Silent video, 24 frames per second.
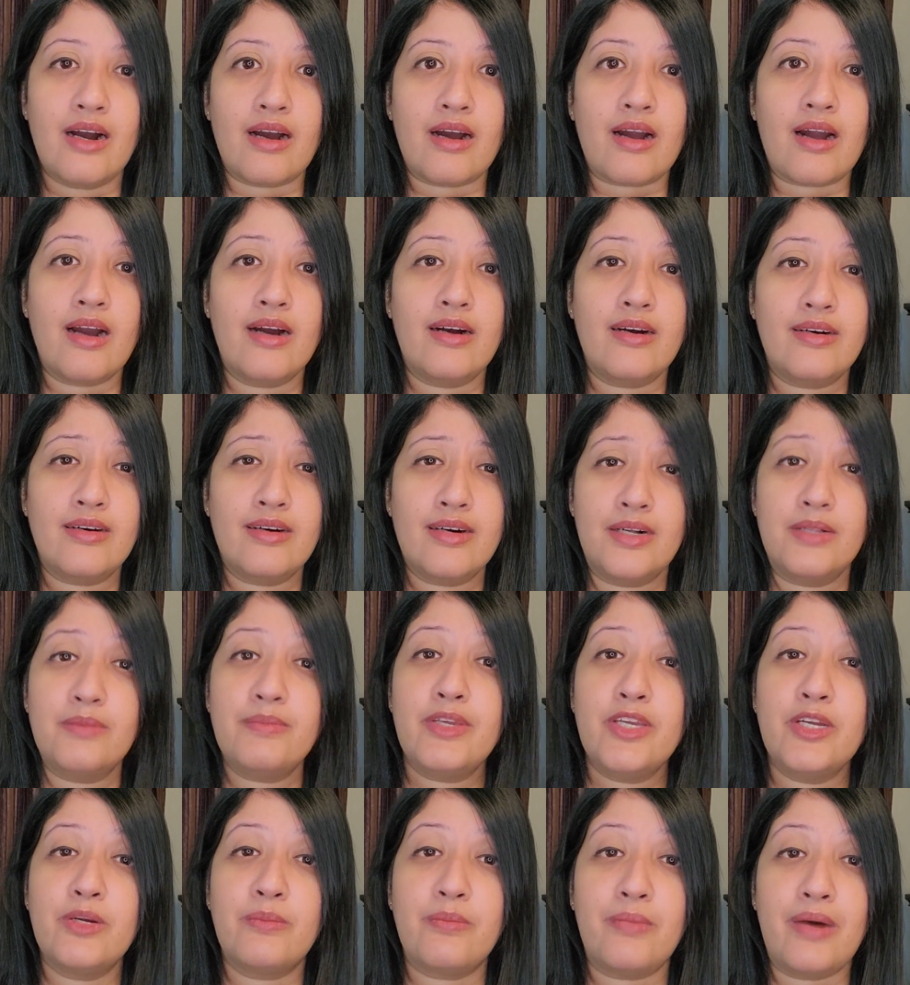calm
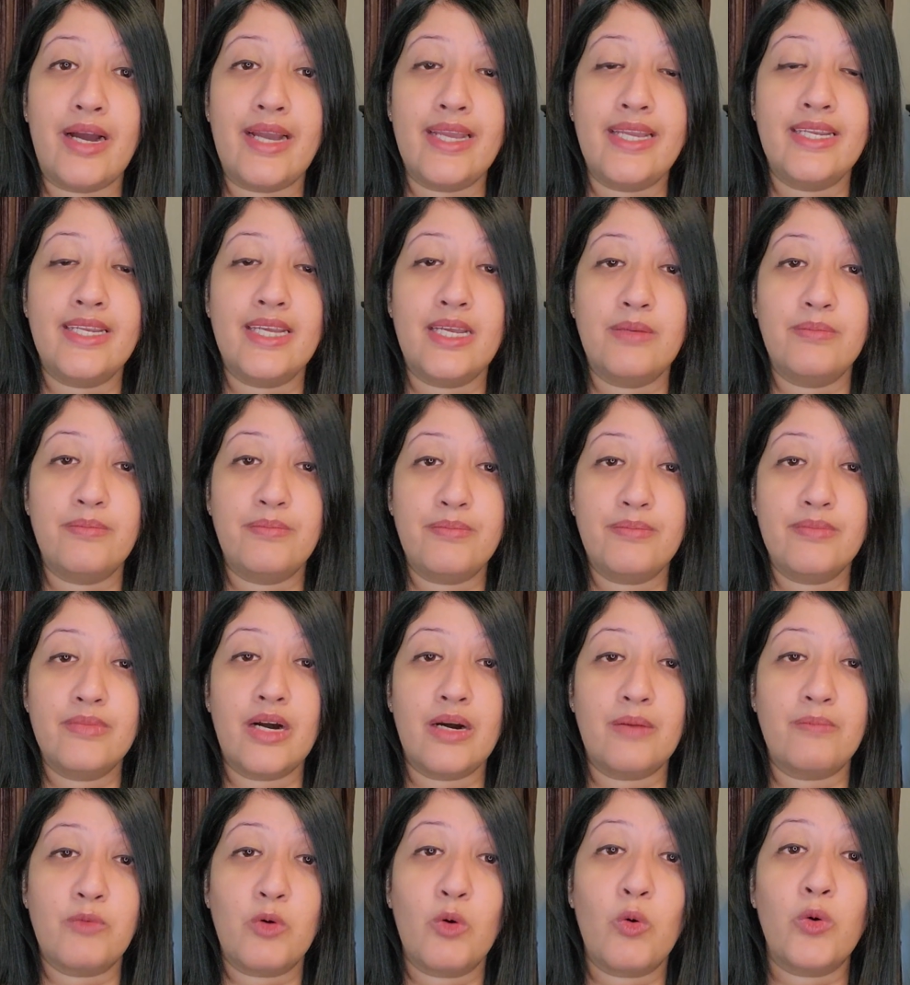your mind and
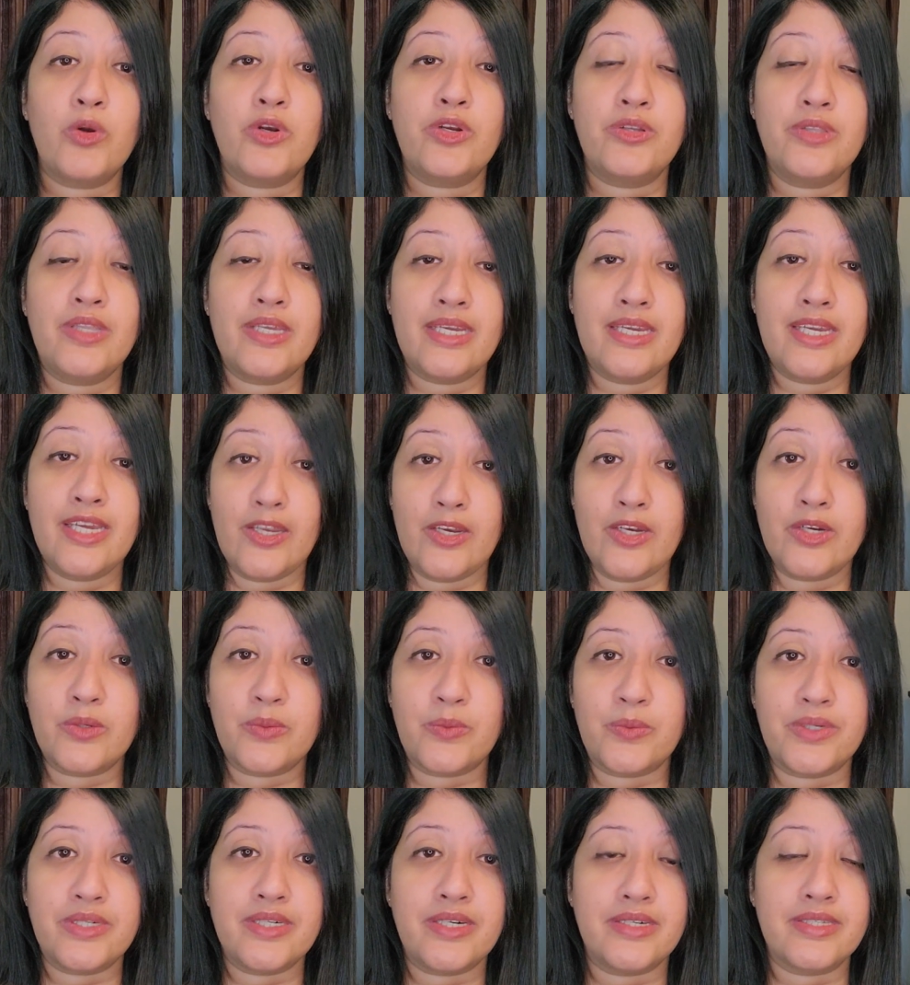go to the inner
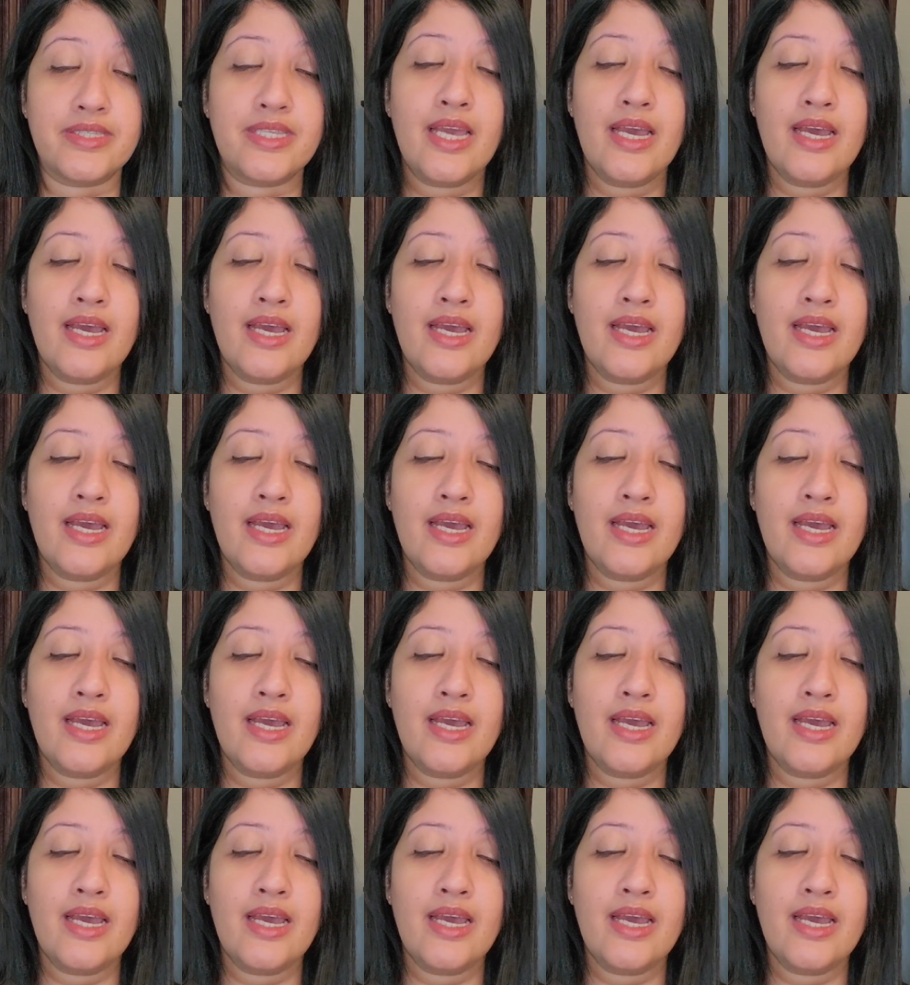world,